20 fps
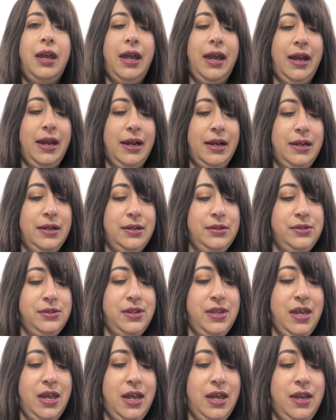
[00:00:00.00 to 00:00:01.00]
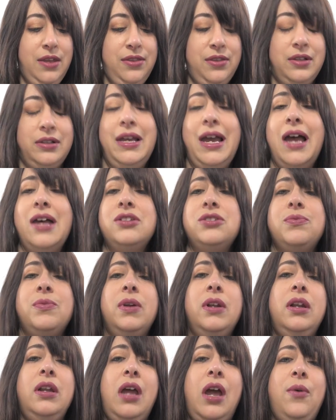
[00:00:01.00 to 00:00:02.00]
And then the last
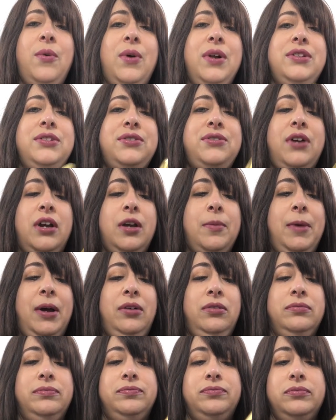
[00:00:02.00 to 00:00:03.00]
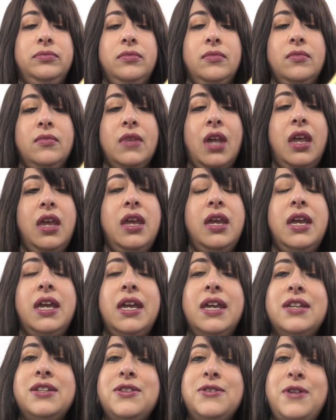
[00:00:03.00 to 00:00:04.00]
one I wanted to talk about
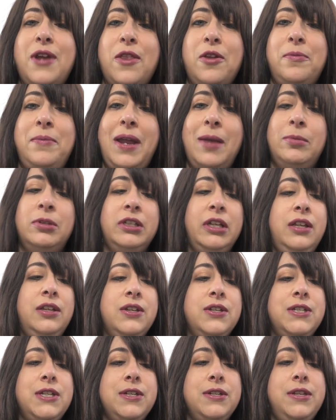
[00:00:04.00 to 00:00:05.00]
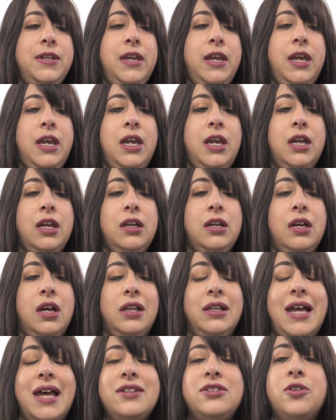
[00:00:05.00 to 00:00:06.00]
is another Maybelline. This is the
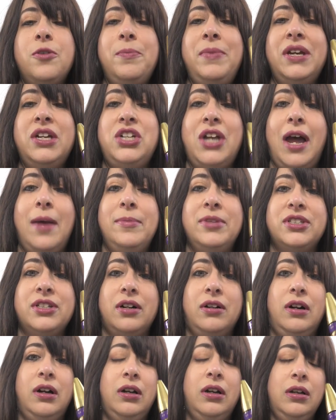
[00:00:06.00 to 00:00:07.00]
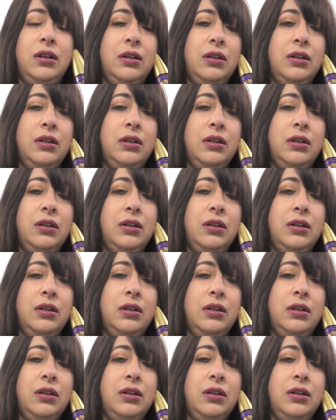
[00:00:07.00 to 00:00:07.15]
Colossal Big Shot Mascara.